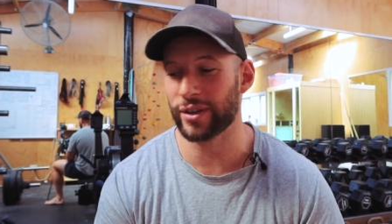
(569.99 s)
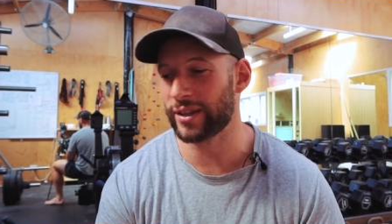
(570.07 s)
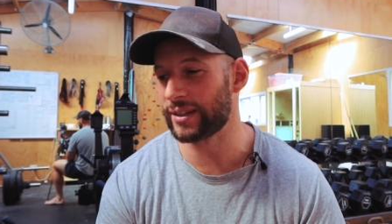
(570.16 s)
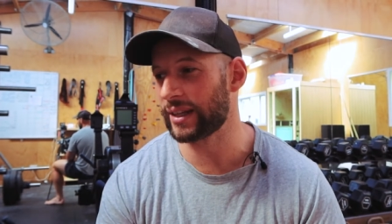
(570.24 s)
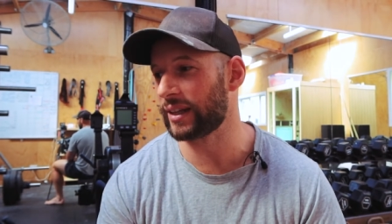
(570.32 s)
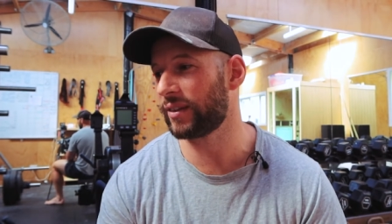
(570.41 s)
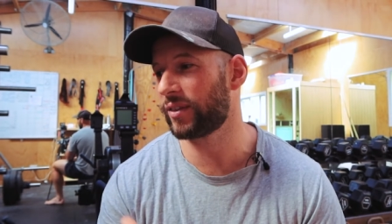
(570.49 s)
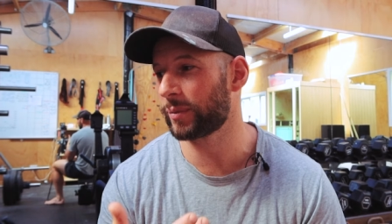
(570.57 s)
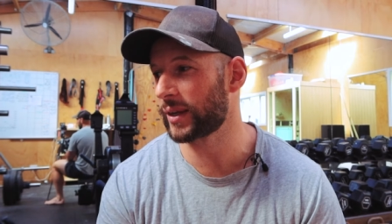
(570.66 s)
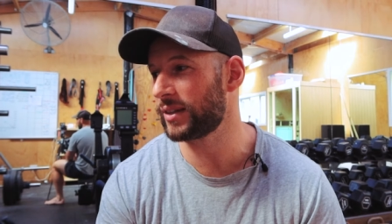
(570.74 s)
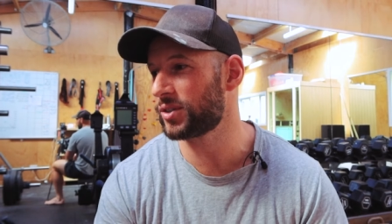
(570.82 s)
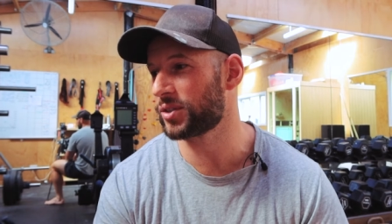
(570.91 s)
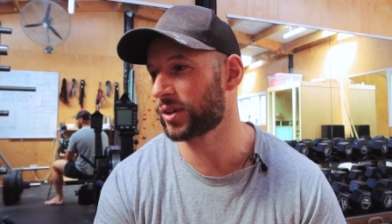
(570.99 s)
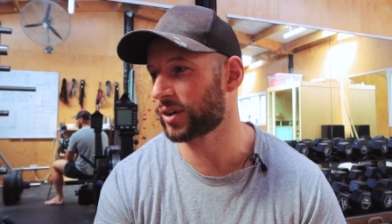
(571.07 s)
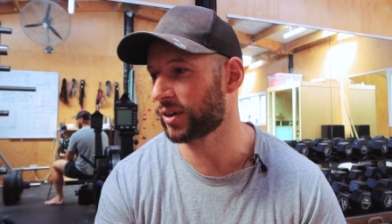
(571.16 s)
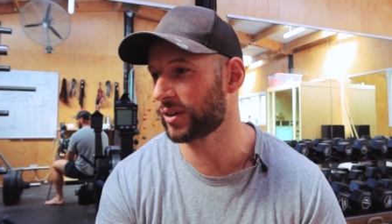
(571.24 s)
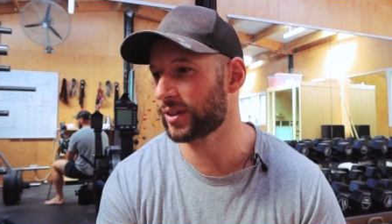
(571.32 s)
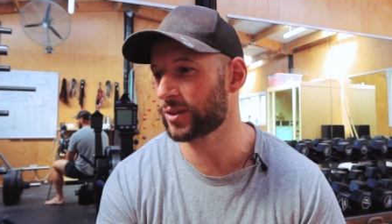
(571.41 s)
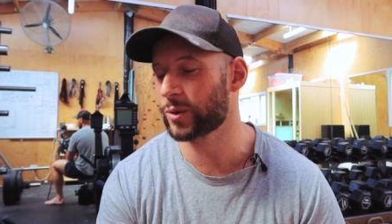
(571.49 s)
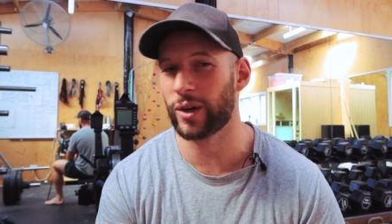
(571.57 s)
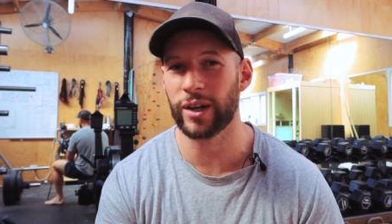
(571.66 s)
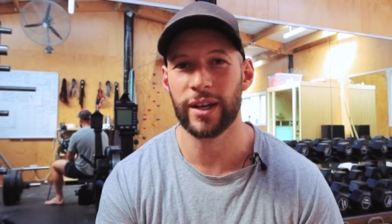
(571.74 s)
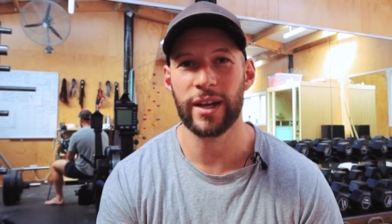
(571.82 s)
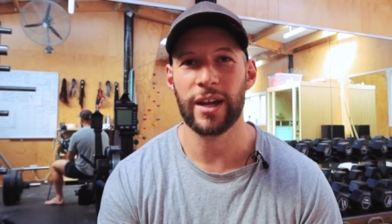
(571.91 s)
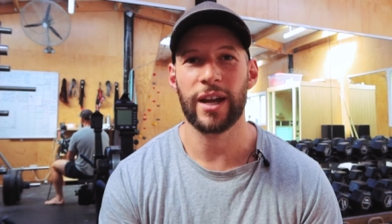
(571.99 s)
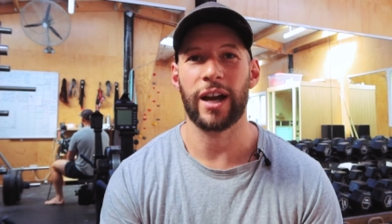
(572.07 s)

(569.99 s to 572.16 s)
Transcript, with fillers: on the deadlift. I'm getting stronger on the squat.